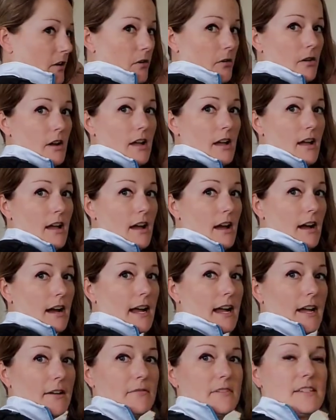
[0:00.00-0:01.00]
So
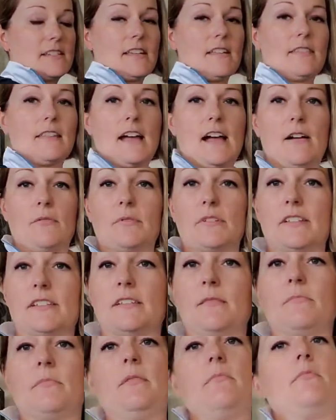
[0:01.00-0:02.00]
I have seen that with
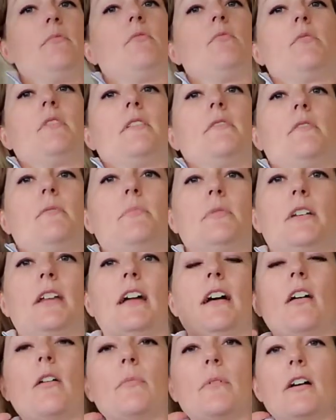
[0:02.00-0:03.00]
some people where they'll put a
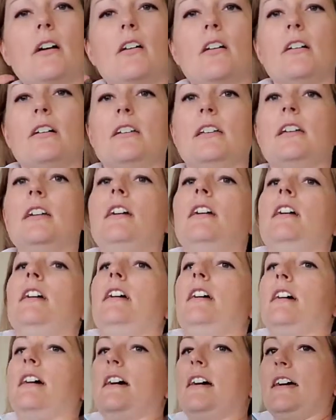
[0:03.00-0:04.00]
helmet on
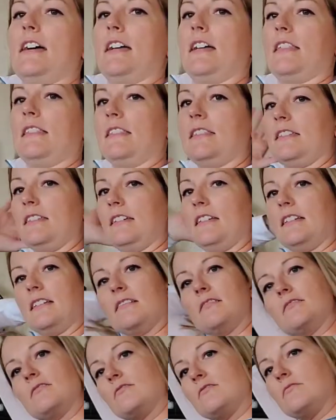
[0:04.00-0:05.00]
and
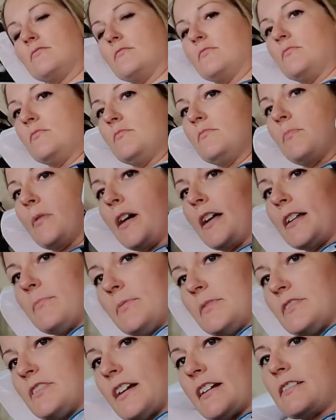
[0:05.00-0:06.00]
the body
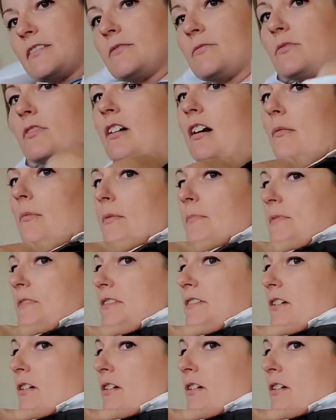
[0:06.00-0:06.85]
protector will come up